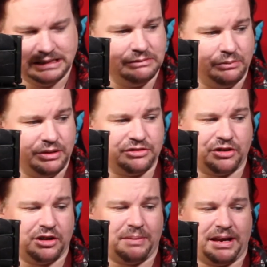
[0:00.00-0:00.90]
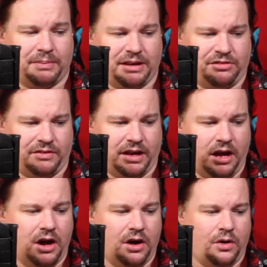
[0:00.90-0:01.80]
we're just got to make the best of it.
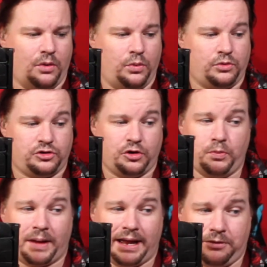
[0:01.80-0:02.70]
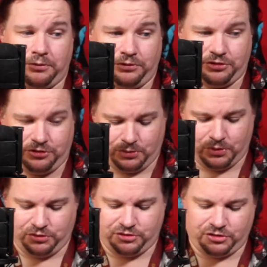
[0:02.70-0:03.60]
Oh, £2
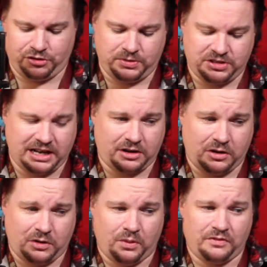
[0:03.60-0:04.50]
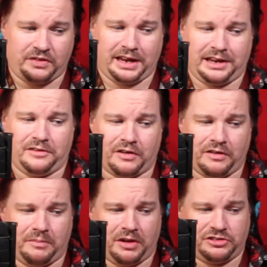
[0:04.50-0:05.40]
towards the super chat goal. Thank you very
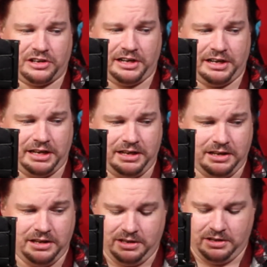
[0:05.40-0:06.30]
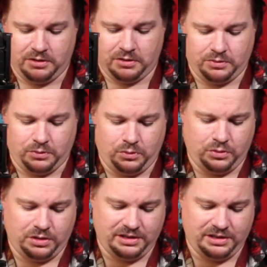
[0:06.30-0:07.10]
much, Shalini. Oh,